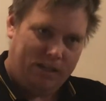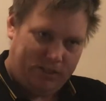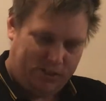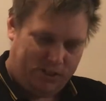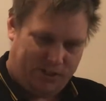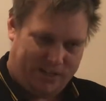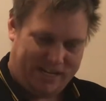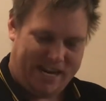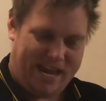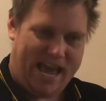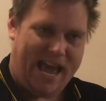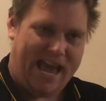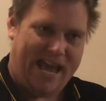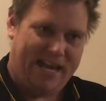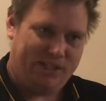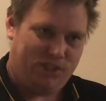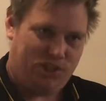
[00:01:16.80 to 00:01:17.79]
you can
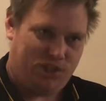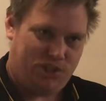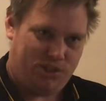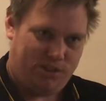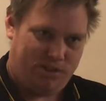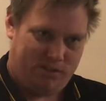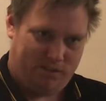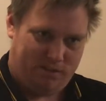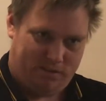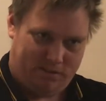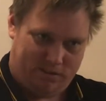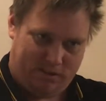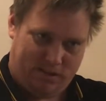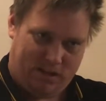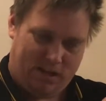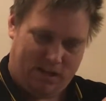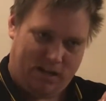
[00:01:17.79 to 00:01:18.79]
etch
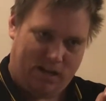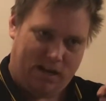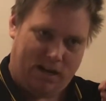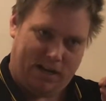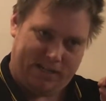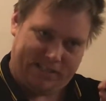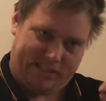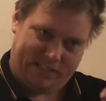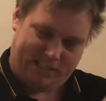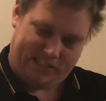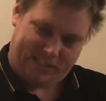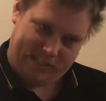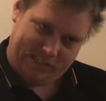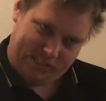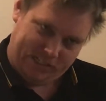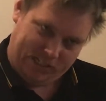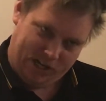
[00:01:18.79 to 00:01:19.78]
a
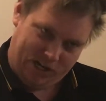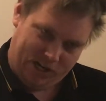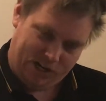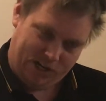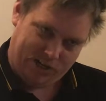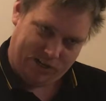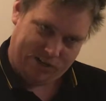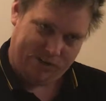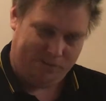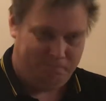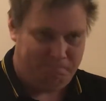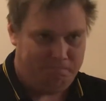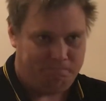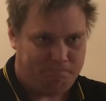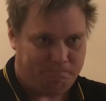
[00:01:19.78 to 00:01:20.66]
silicon